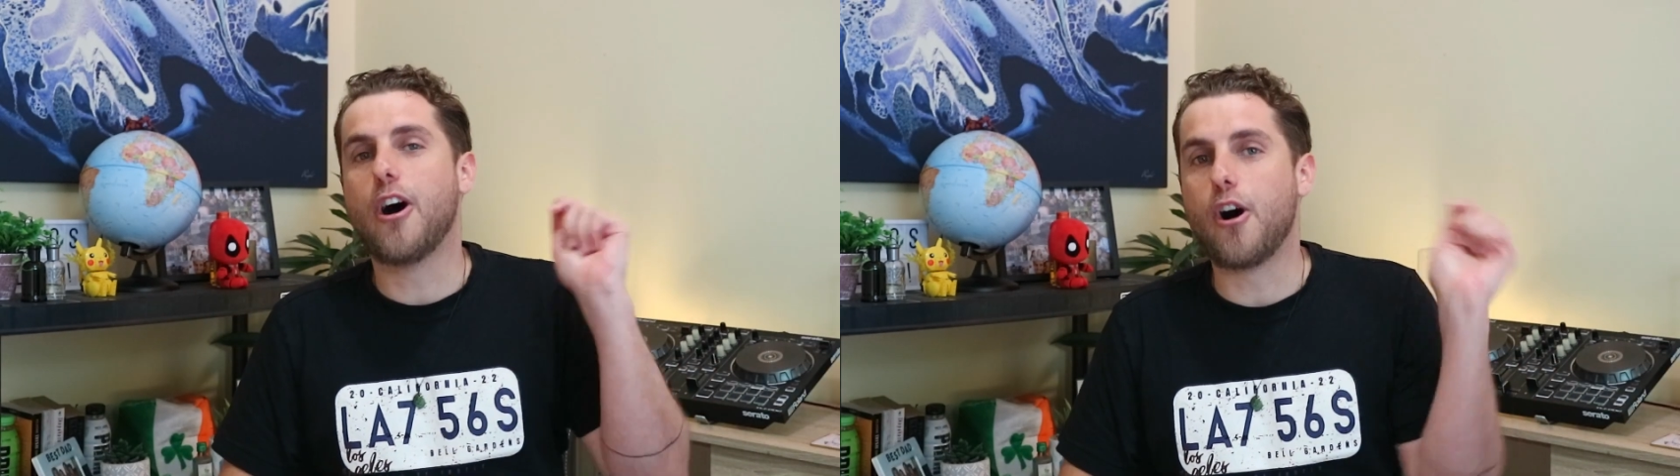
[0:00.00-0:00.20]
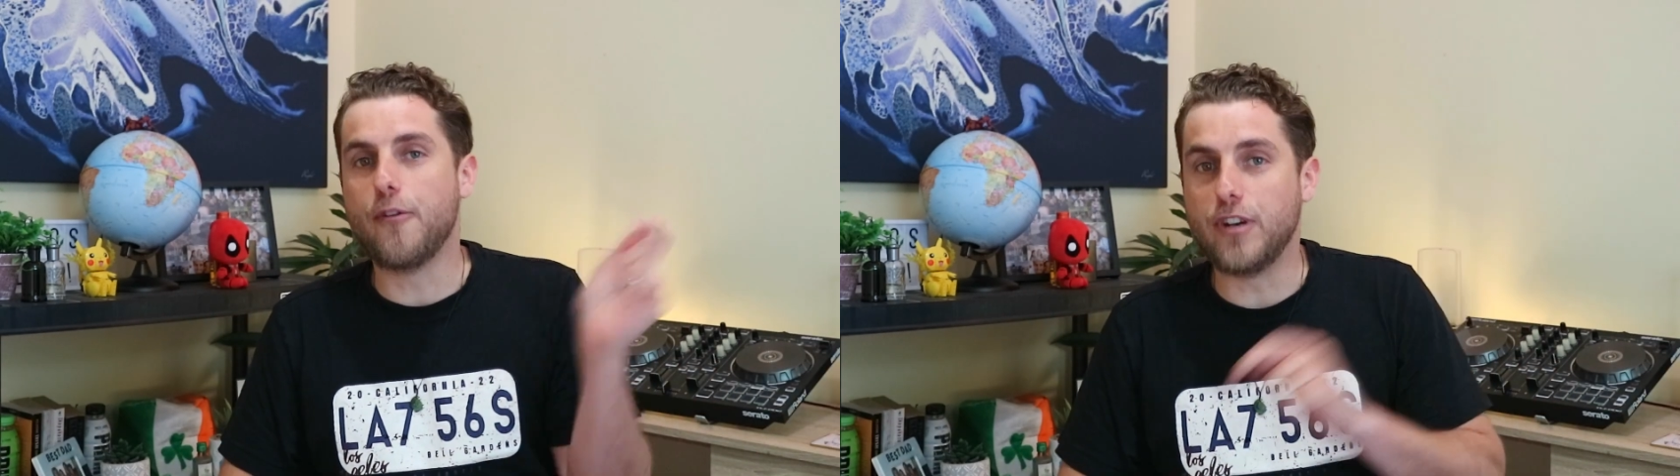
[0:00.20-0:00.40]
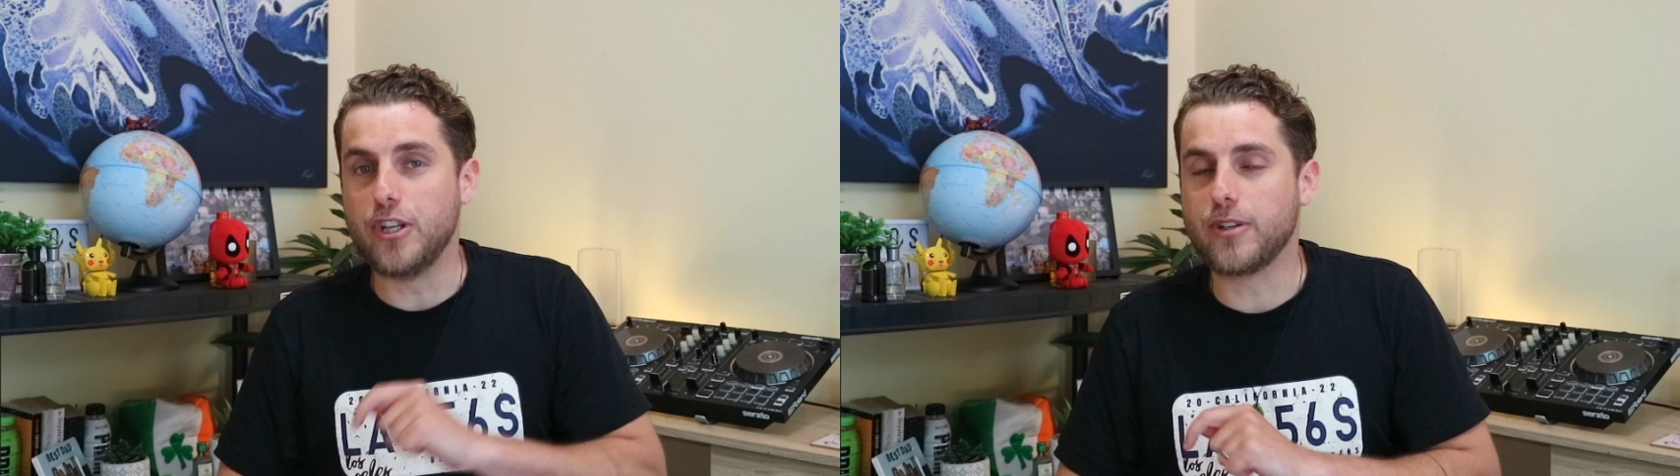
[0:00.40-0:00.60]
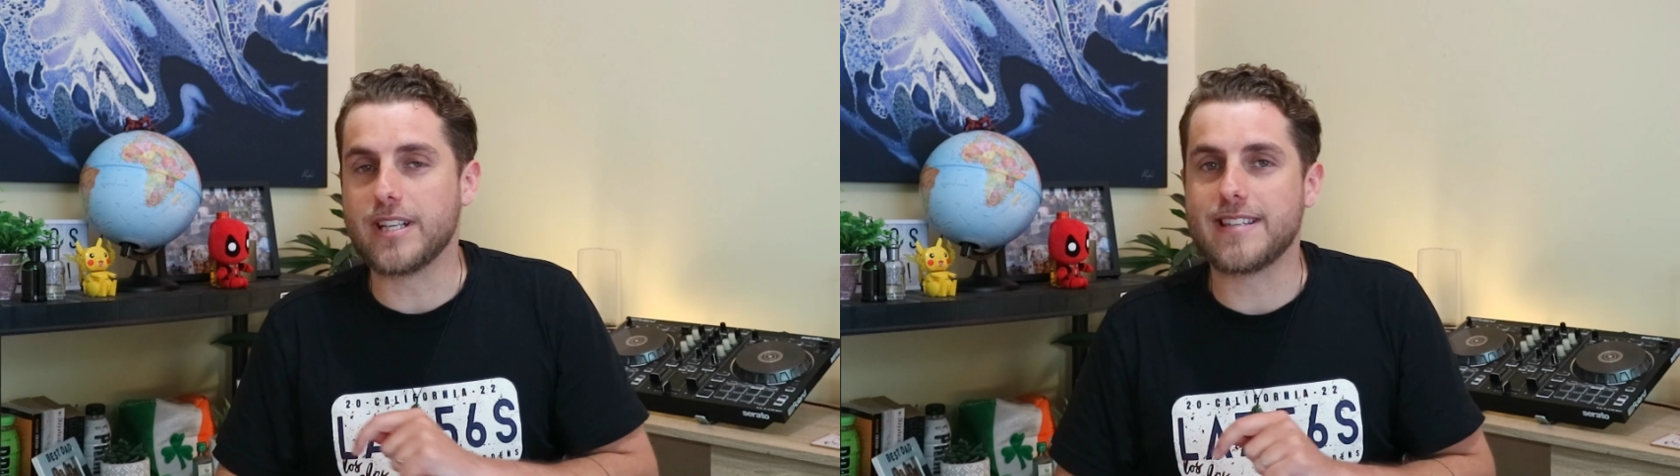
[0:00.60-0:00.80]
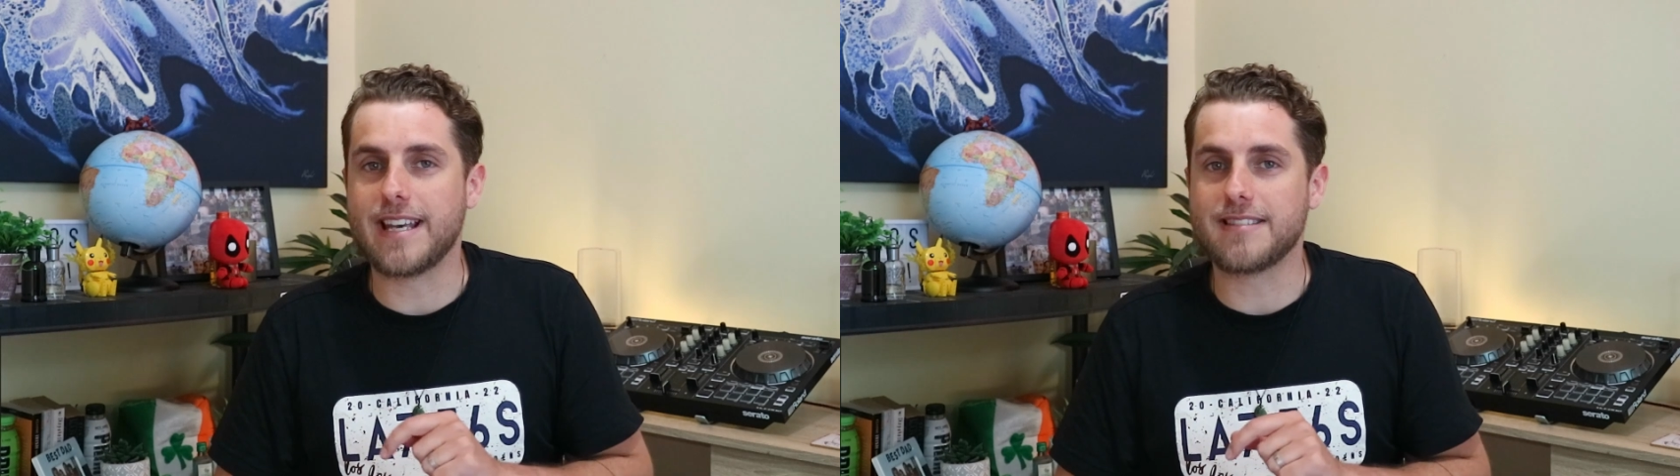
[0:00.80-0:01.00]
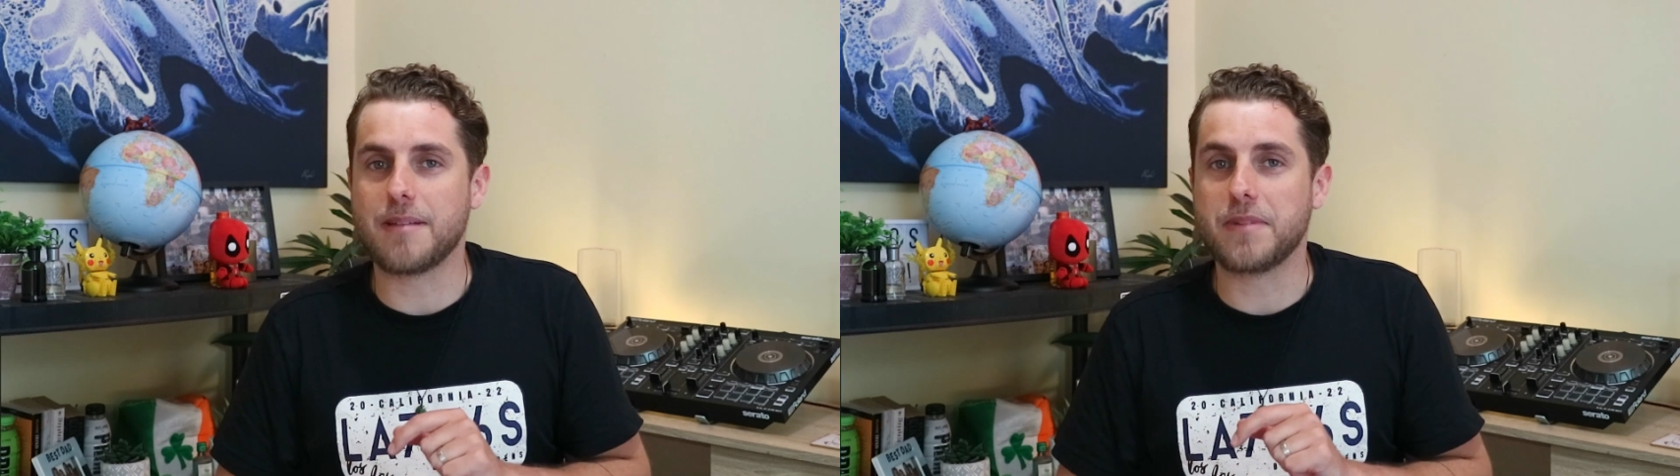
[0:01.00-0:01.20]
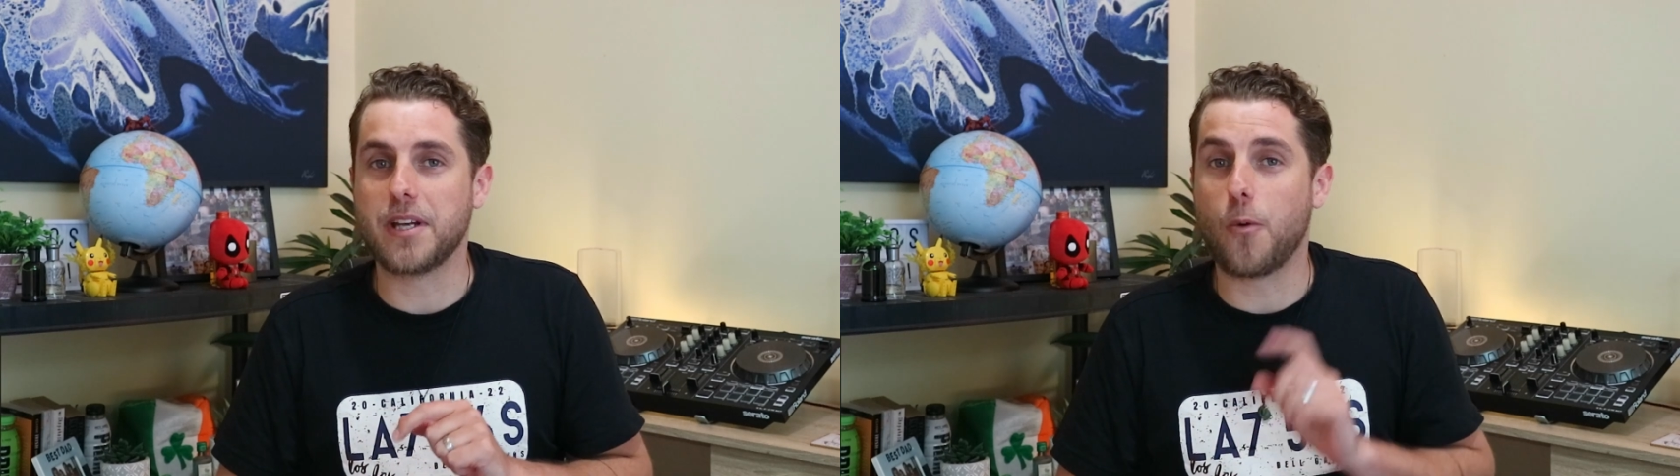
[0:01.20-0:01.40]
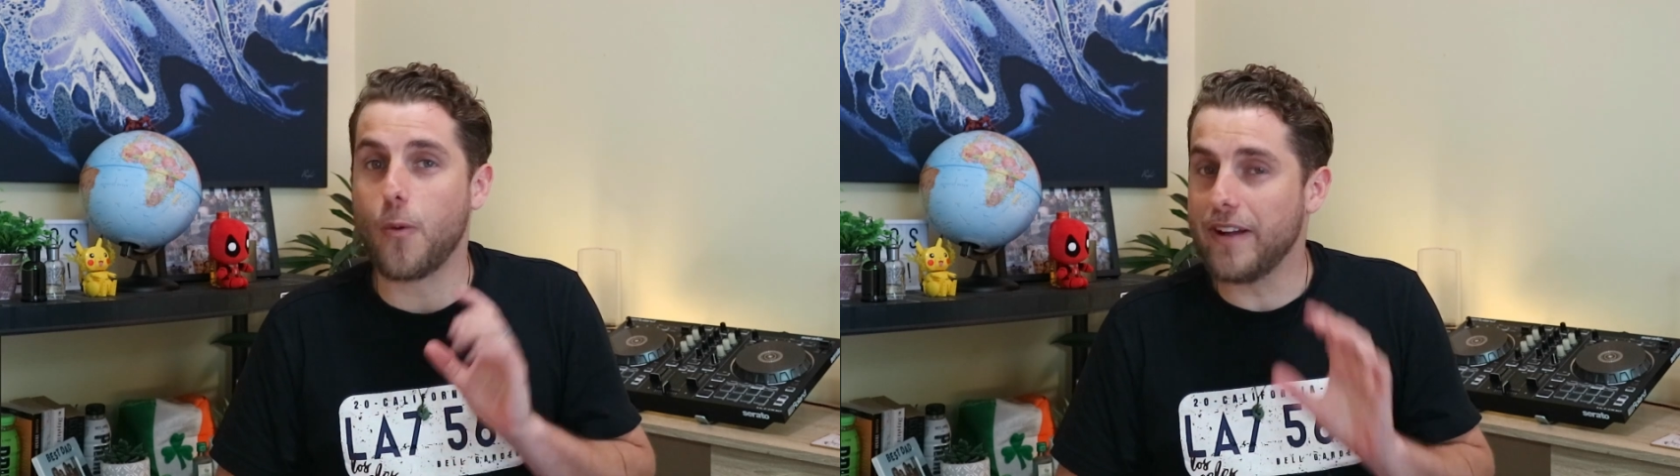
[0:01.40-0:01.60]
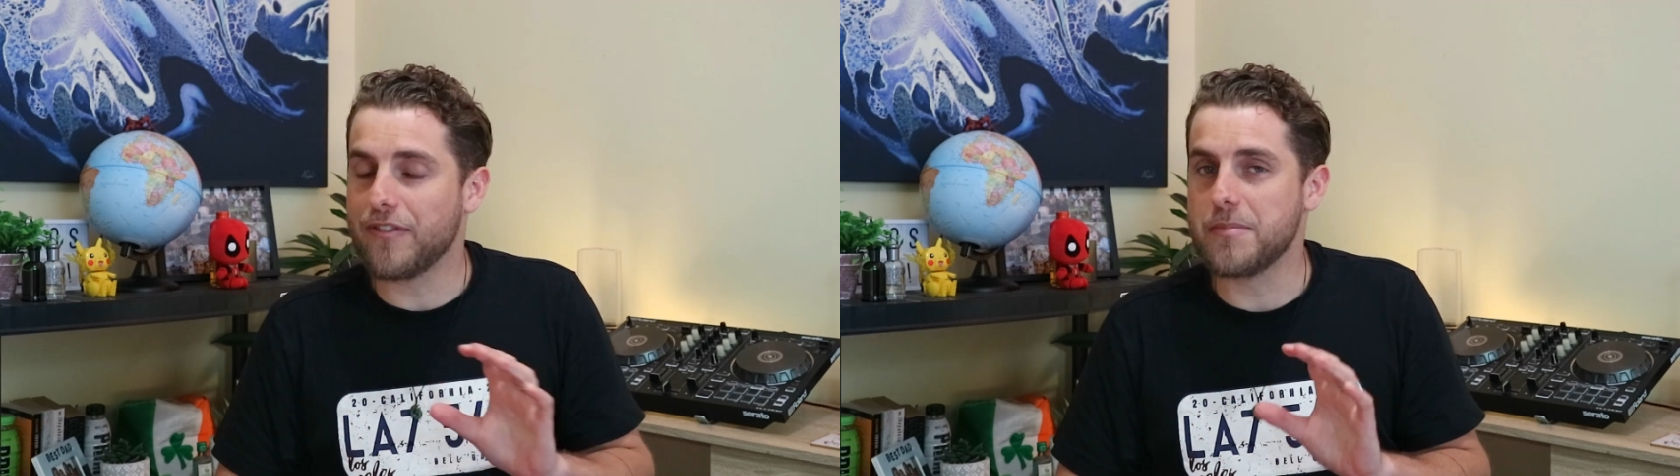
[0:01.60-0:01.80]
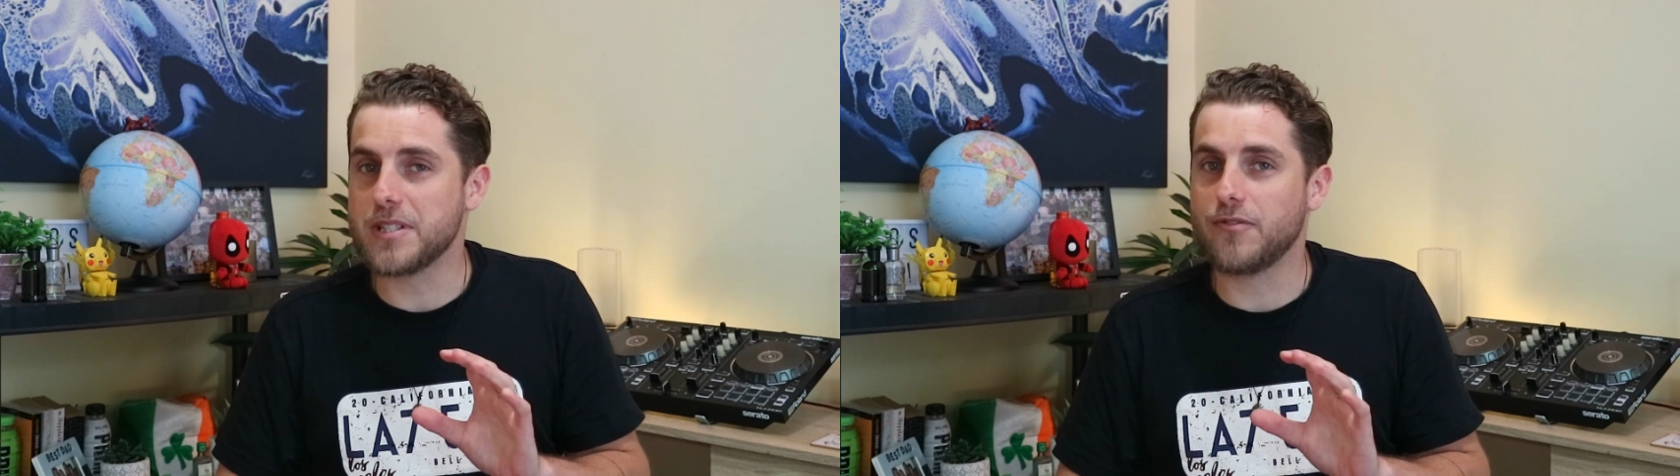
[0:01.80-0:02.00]
Hopefully you can take something away
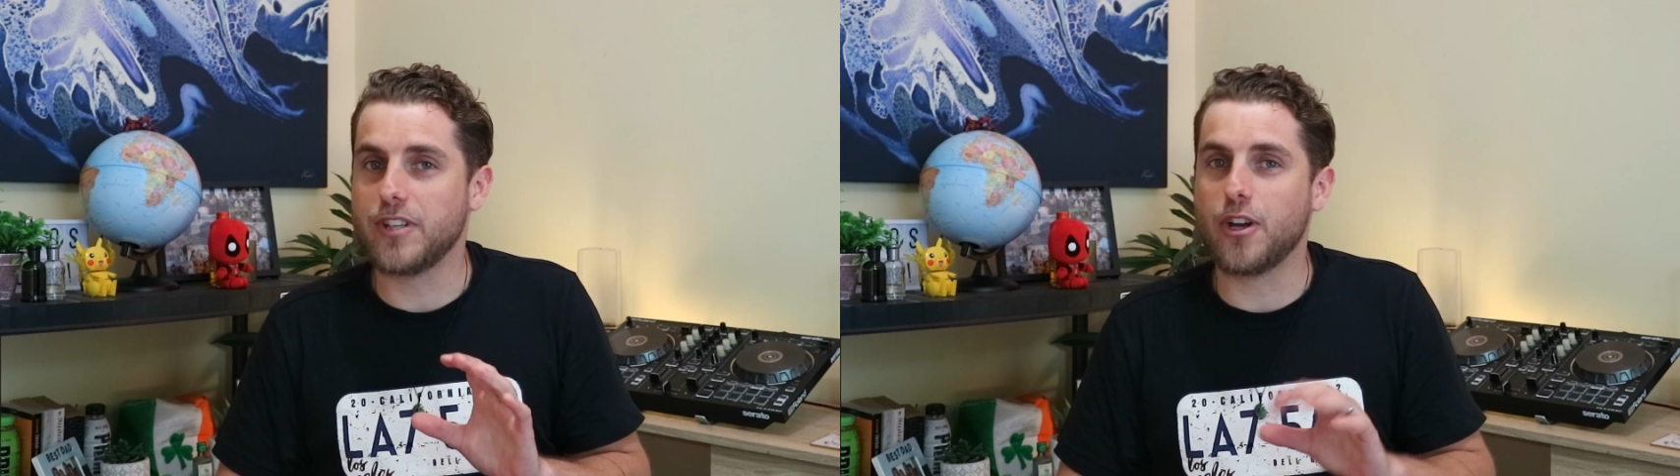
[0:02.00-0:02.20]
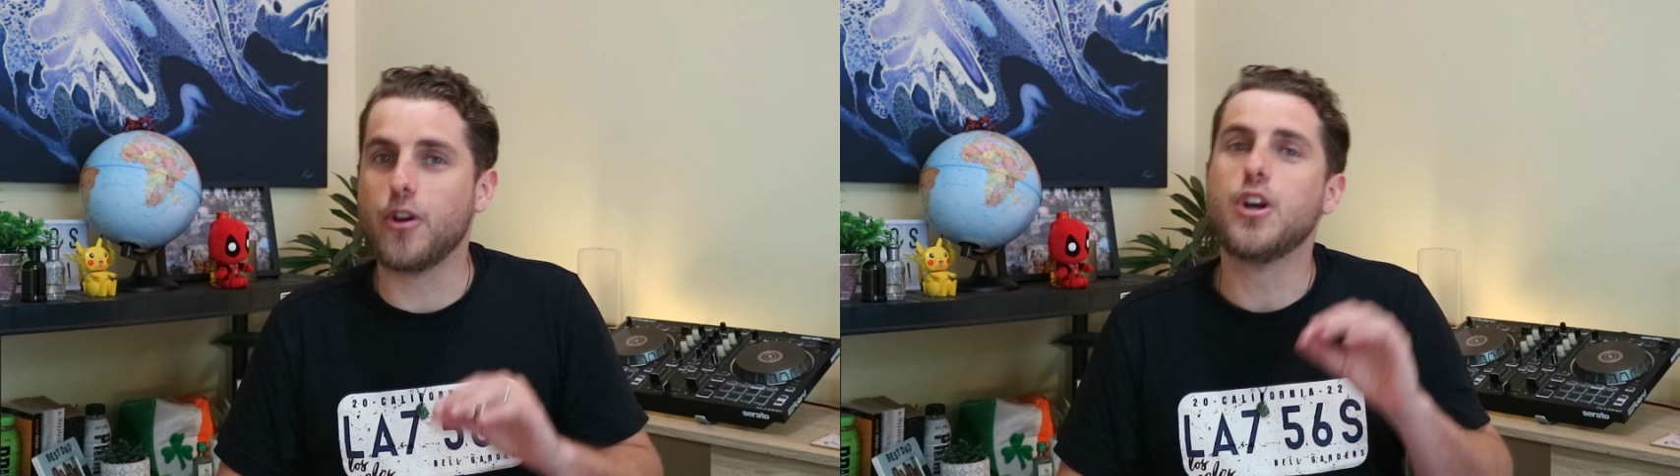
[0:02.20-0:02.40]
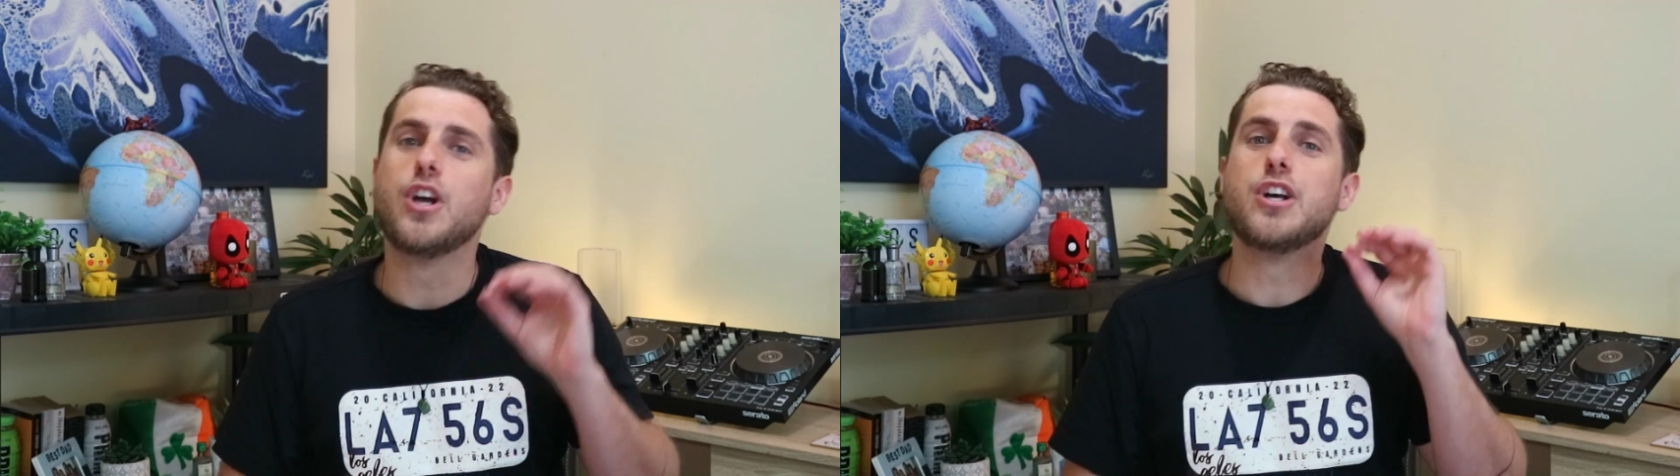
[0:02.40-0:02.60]
from this video